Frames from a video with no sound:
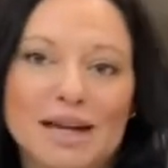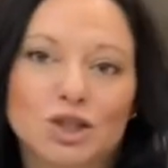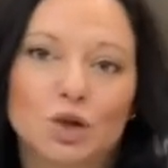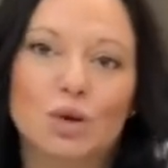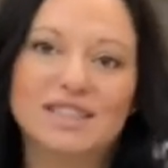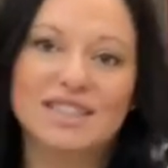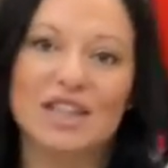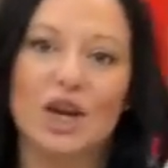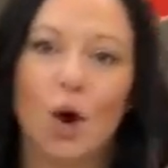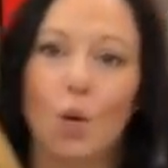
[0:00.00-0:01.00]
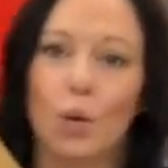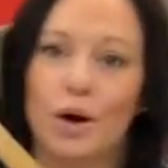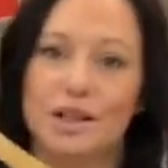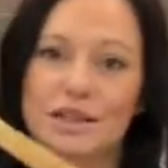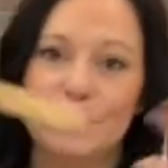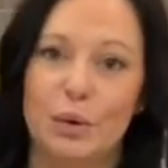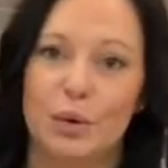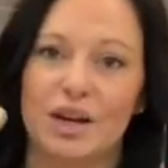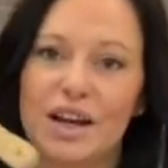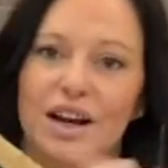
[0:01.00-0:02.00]
trusty wooden
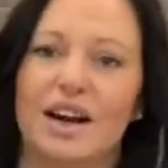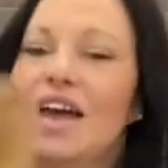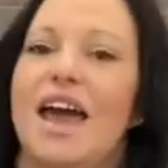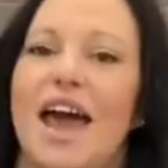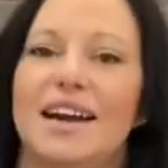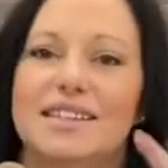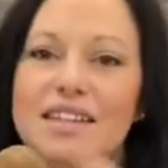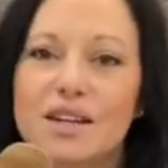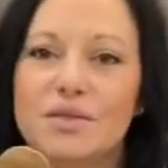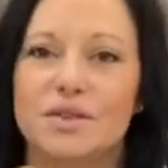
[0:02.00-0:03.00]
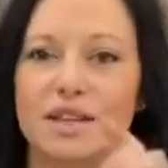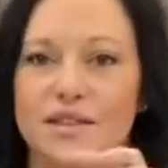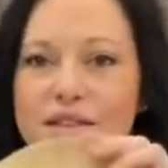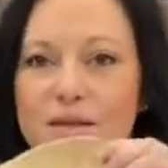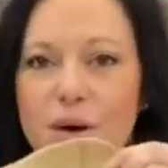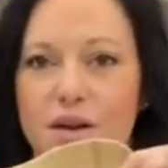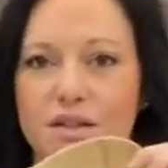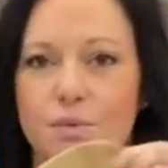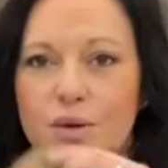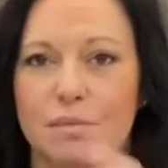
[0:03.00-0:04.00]
spoon here, and instead of using this part of the
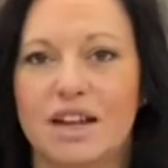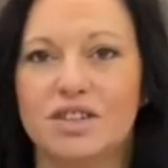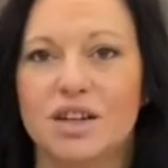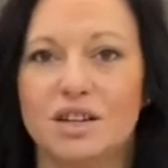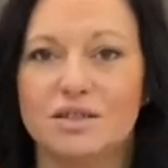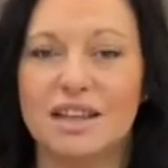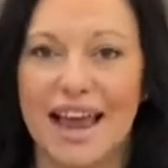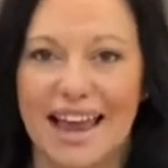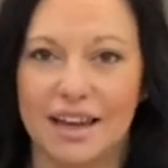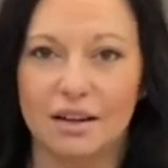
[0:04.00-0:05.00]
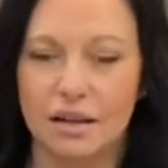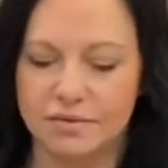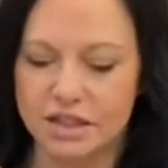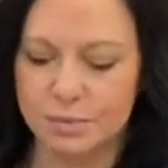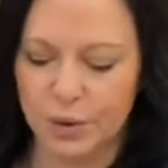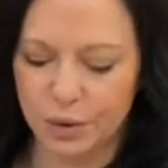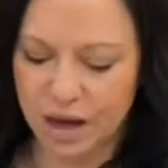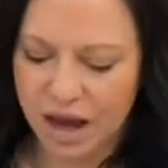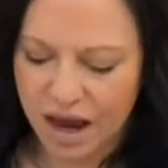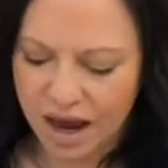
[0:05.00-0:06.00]
spoon, I'm actually gonna use the handle of the spoon.
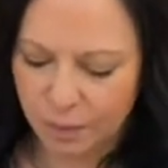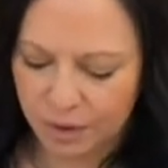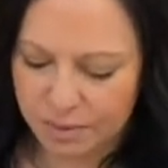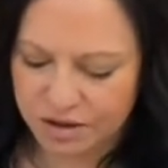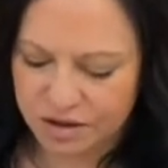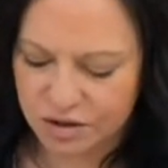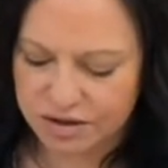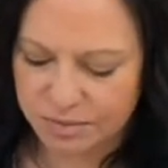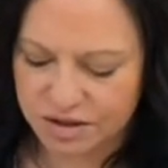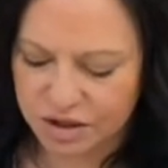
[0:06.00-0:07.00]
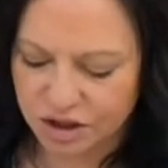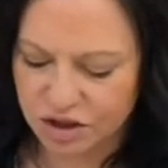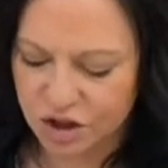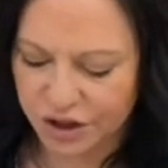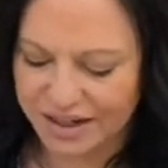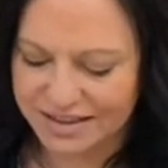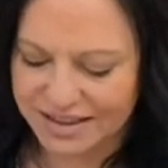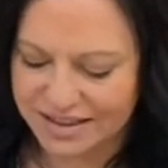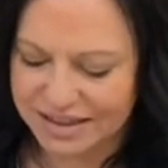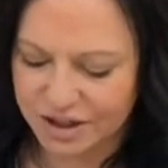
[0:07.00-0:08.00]
And what I'm gonna do is I'm gonna start stirring in the
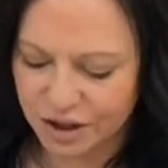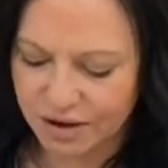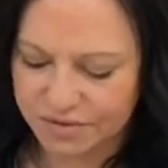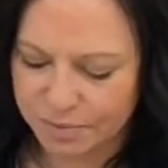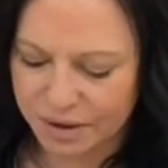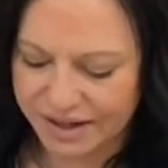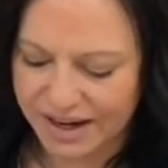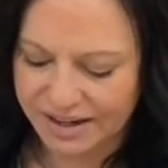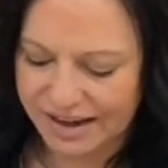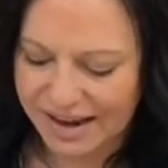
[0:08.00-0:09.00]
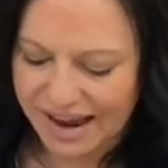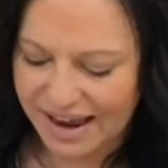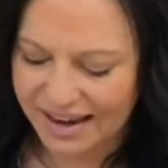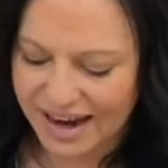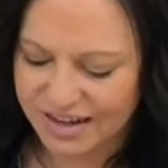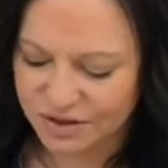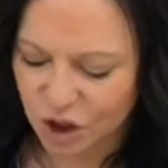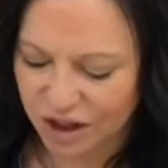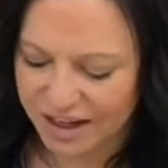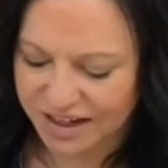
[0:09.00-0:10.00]
center of the bucket and kind of
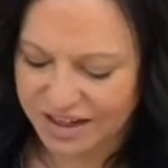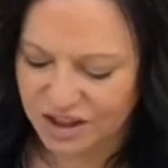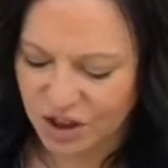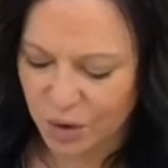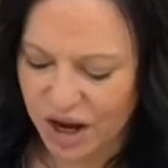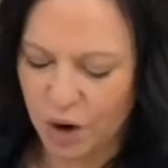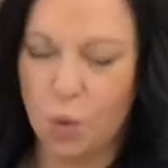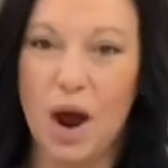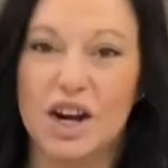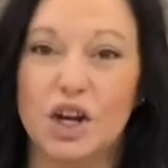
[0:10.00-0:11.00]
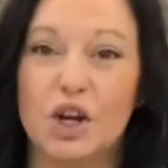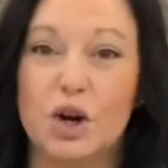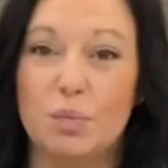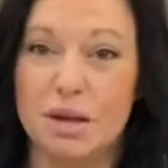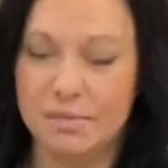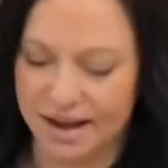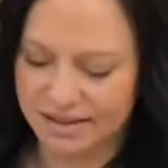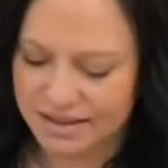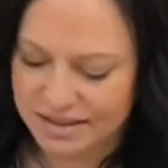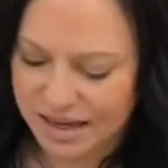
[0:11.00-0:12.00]
turn it into a wet, goopy
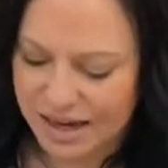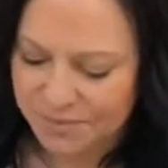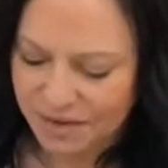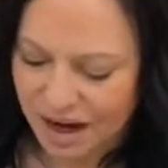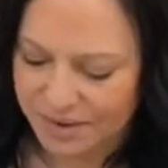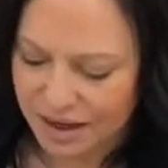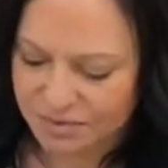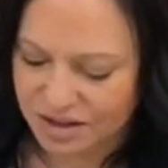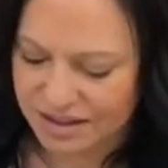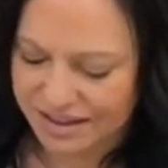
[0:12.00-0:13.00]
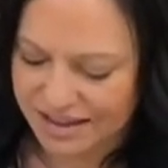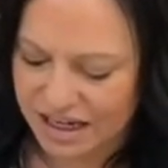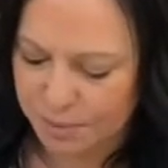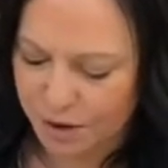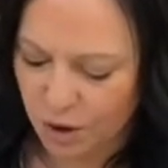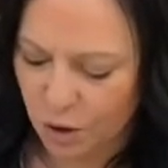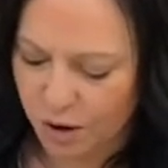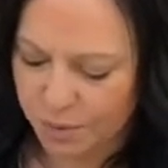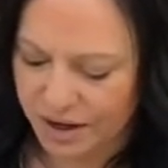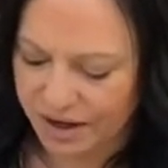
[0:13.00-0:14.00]
mess. And then I'm just gonna keep
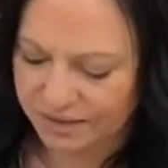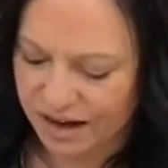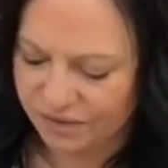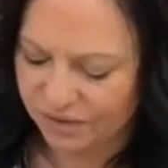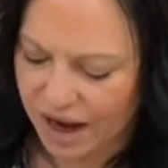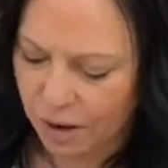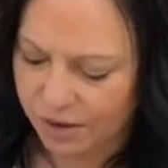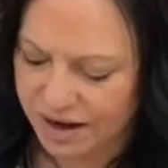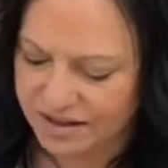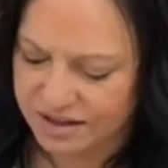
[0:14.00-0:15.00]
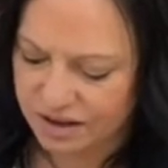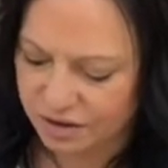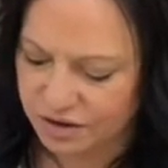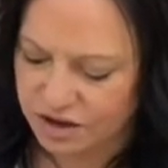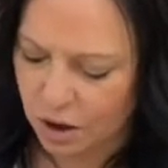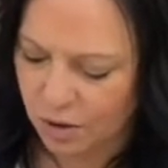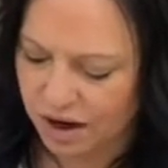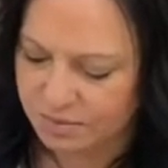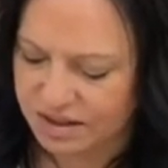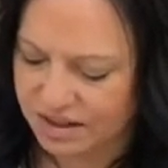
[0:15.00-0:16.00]
incorporating that flour until the dough
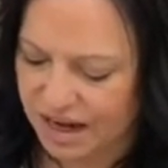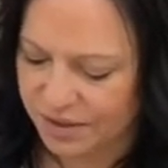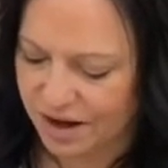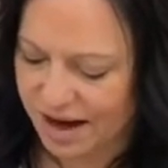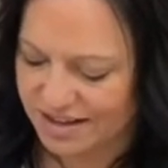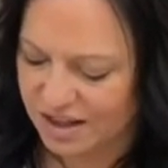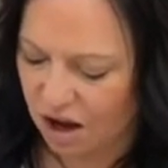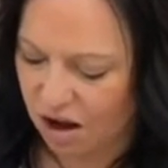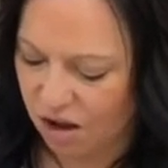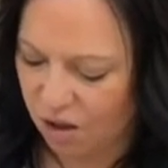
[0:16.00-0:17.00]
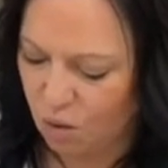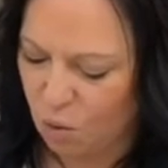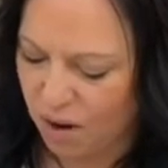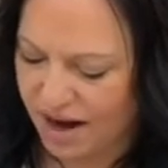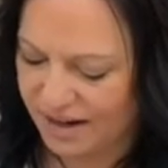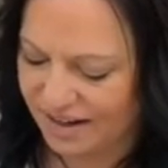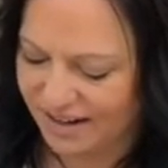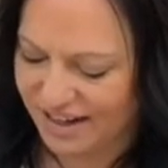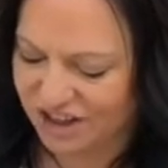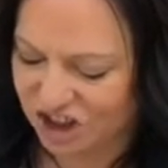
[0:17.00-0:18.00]
comes together and is all wet and
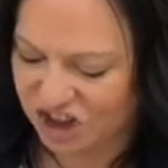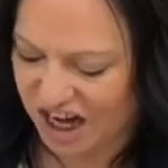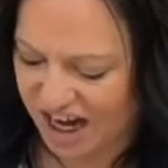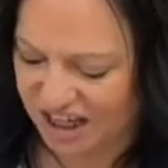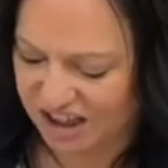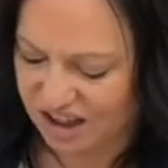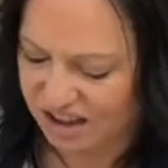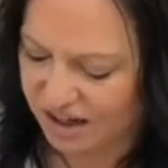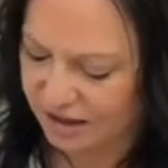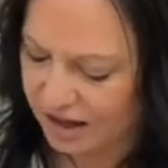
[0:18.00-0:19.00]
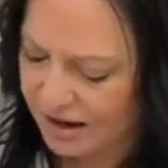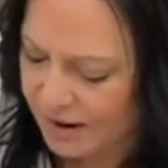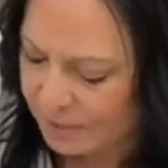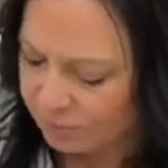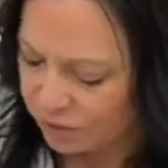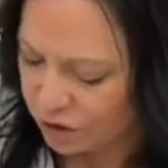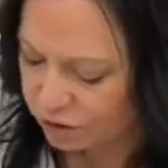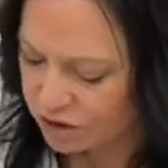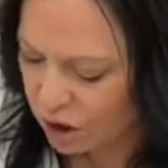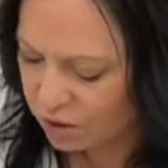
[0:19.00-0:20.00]
kind of shaggy looking.
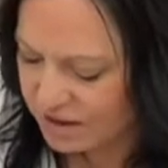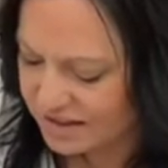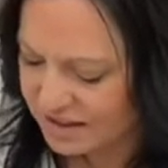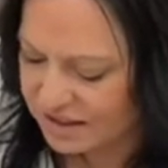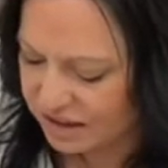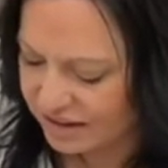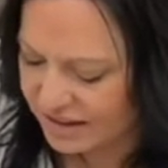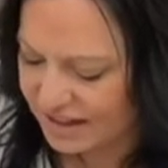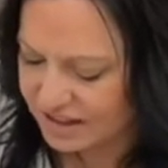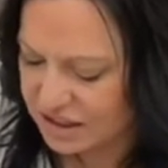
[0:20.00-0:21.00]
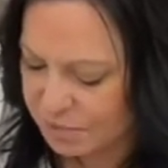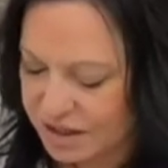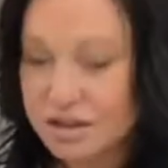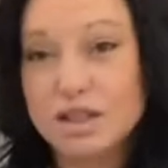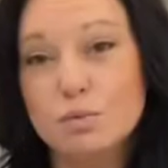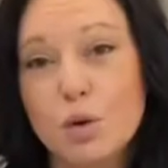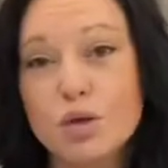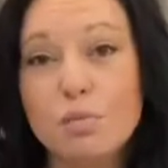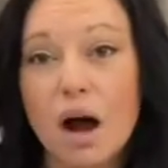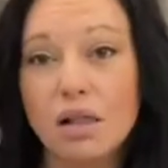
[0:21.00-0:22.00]
You don't necessarily need it to be a
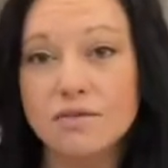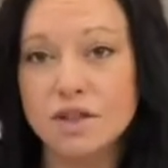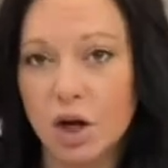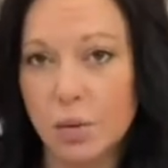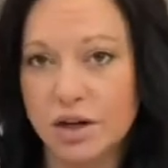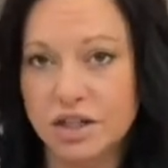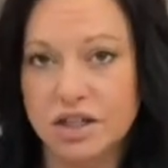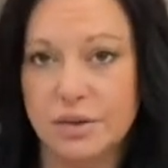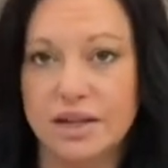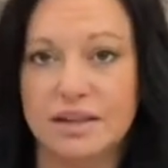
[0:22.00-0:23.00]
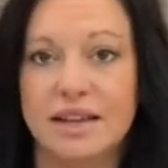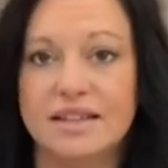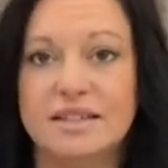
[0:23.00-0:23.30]
smooth ball of dough when you're doing this,